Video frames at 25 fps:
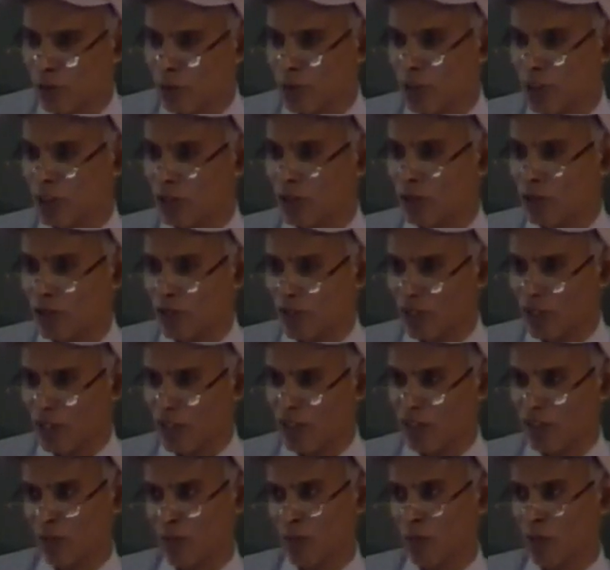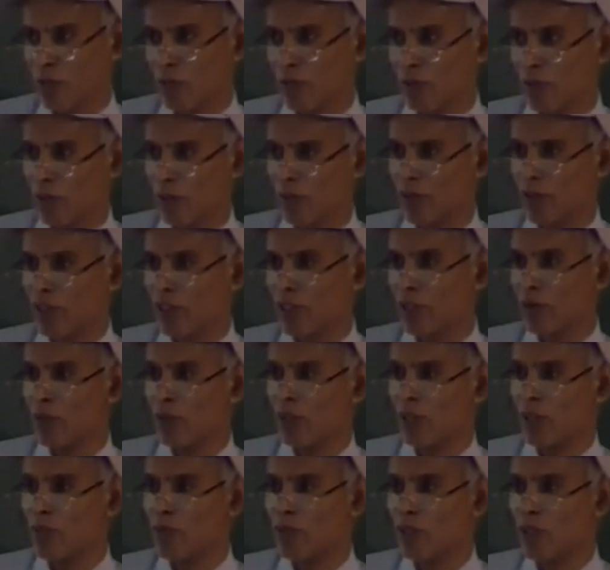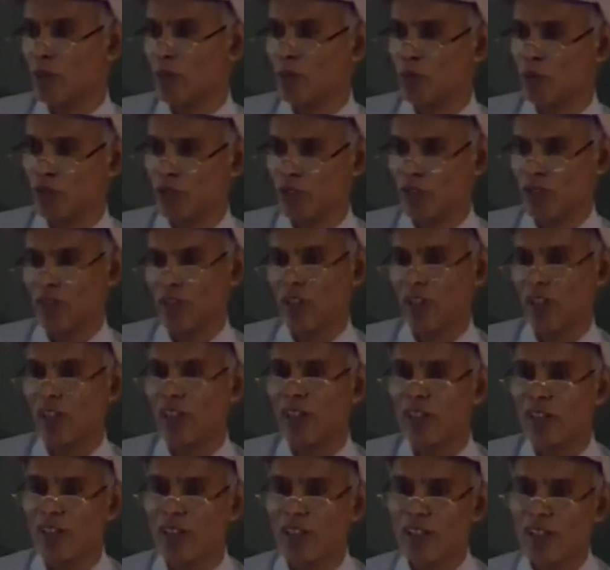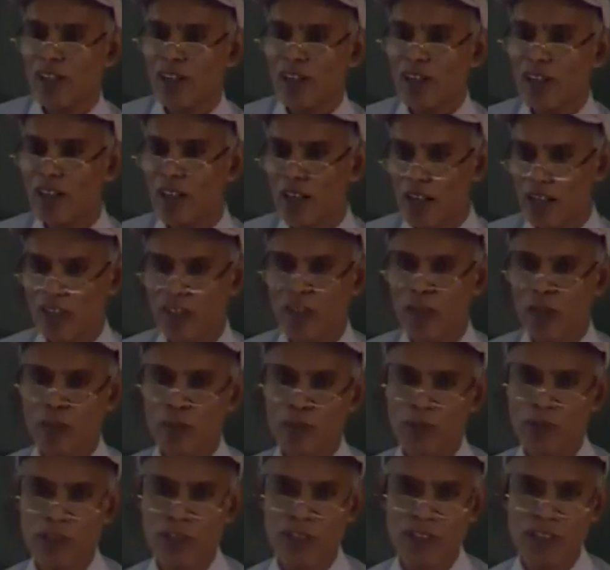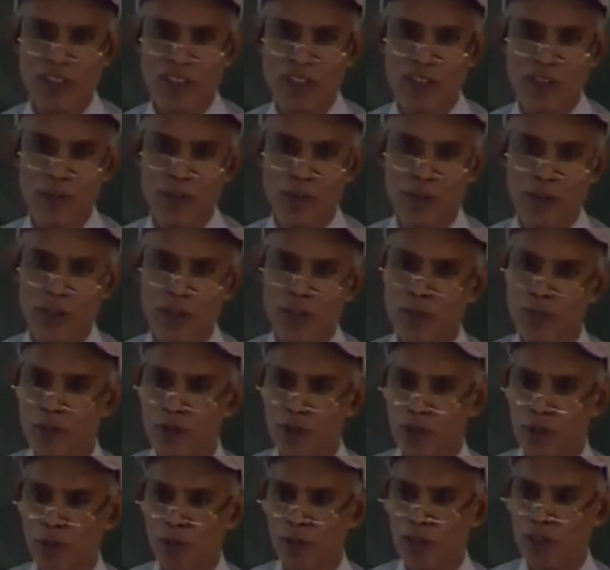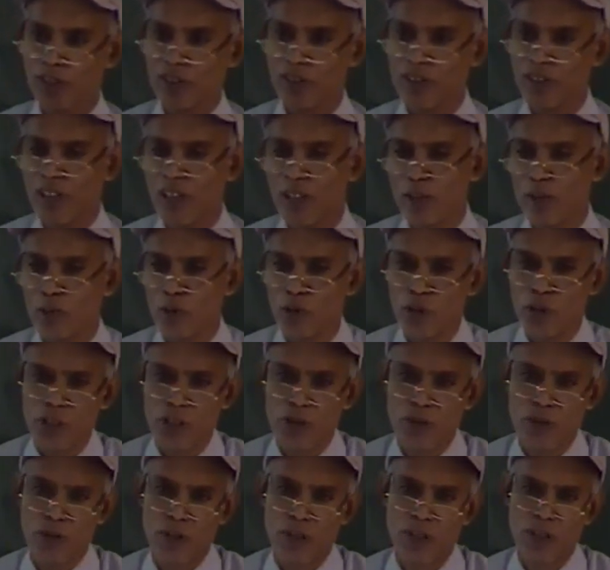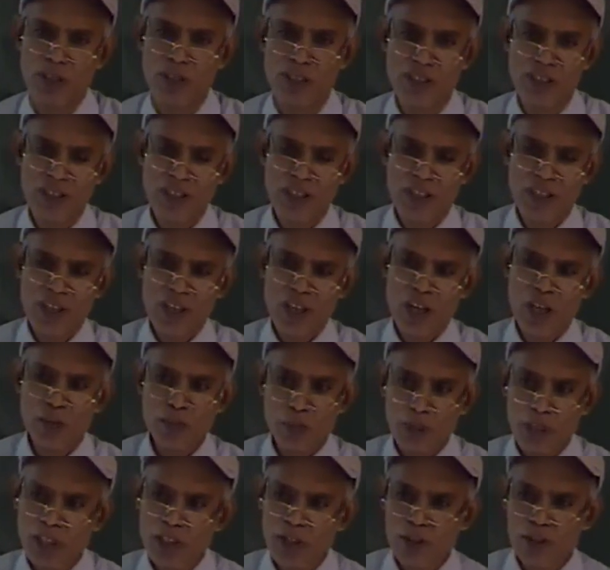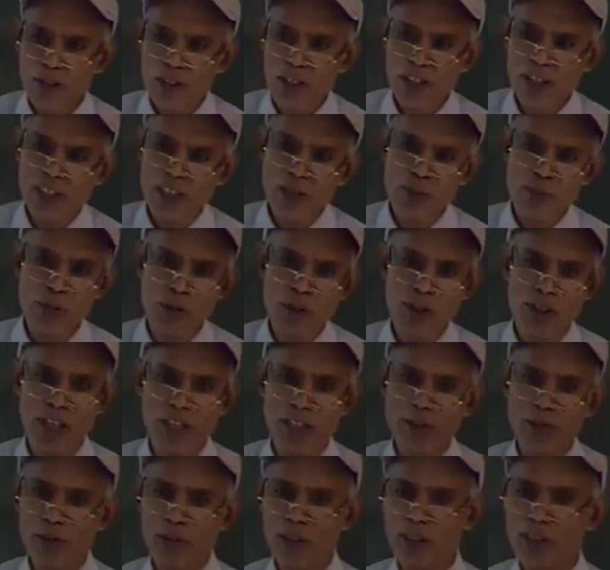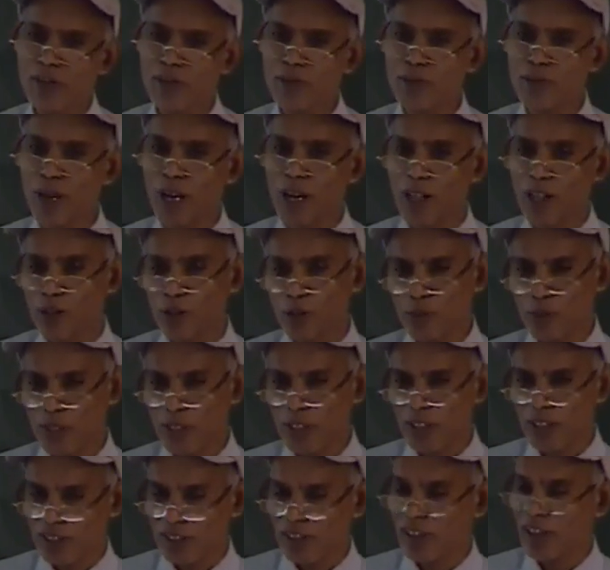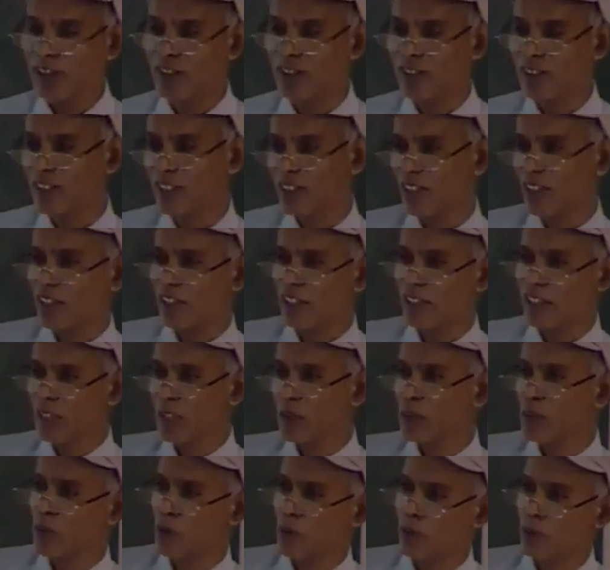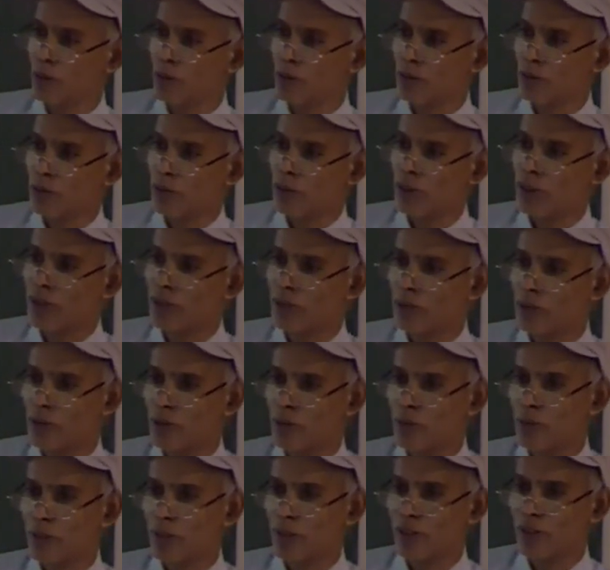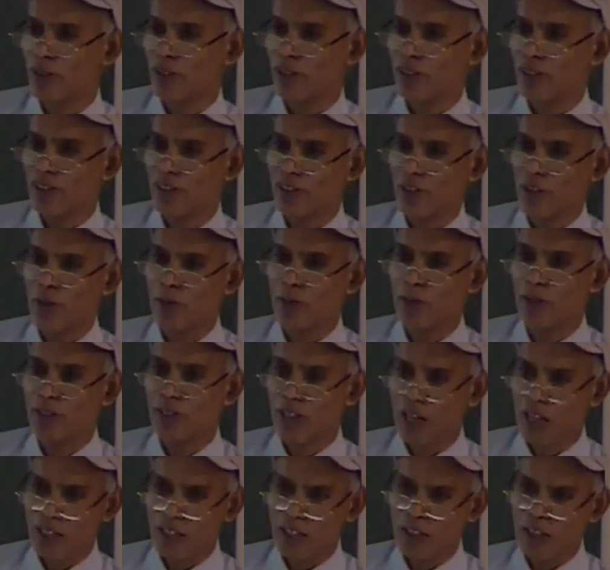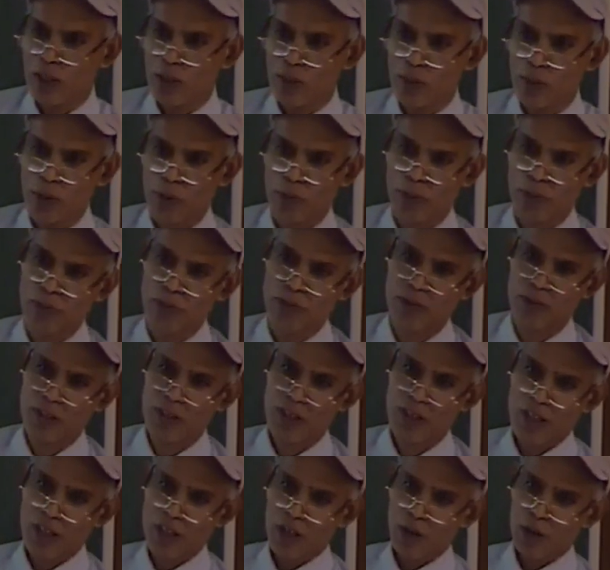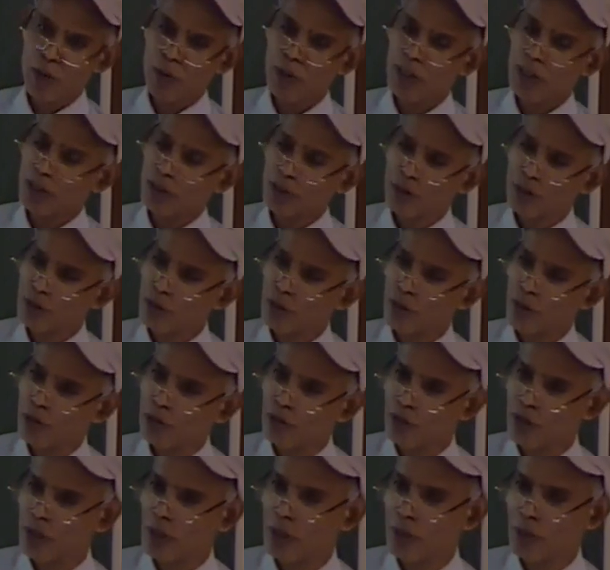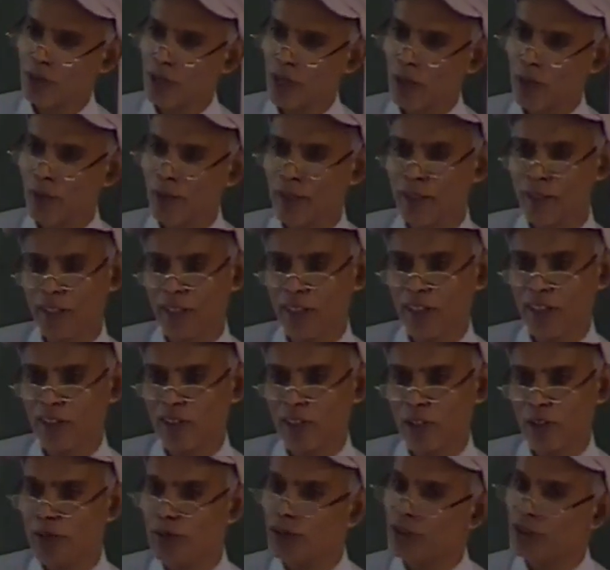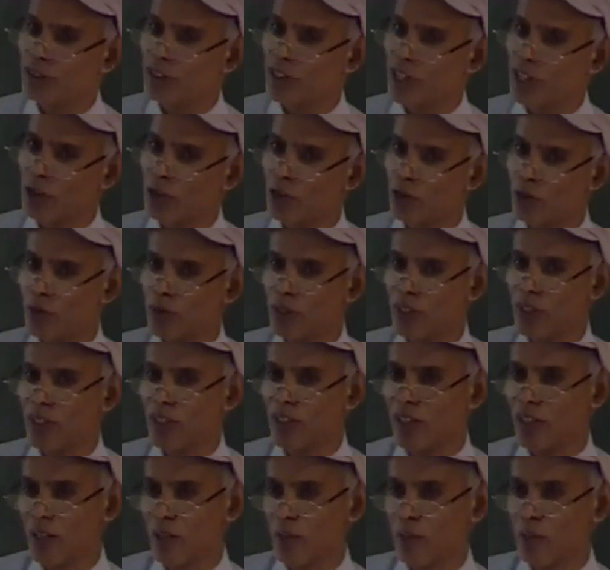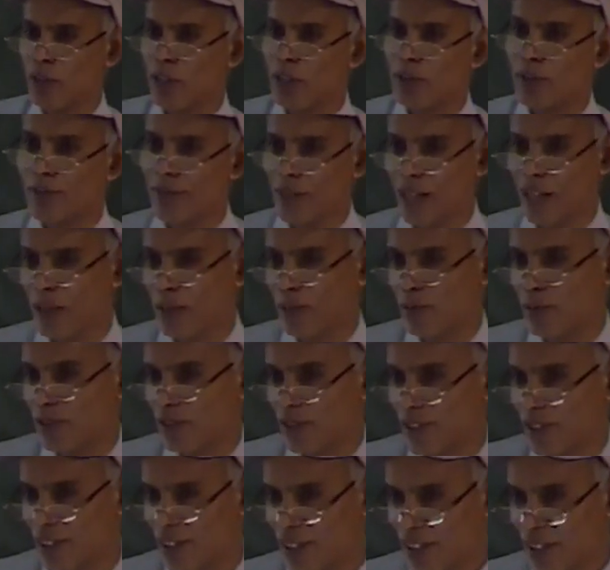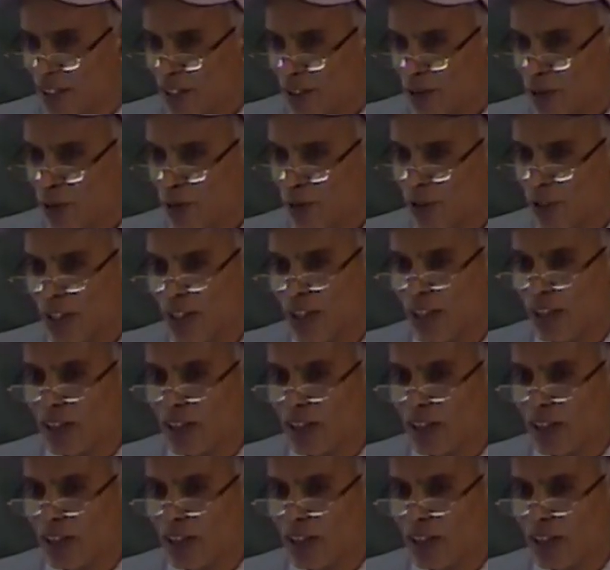we are using large number of elements, it becomes computationally large number of degrees of freedom, so computationally more involved. And particularly if you are actually, although we are discussing here linear problems, but if you are particularly solving nonlinear problems where the solution of simultaneous equation has to be done a number of times, so then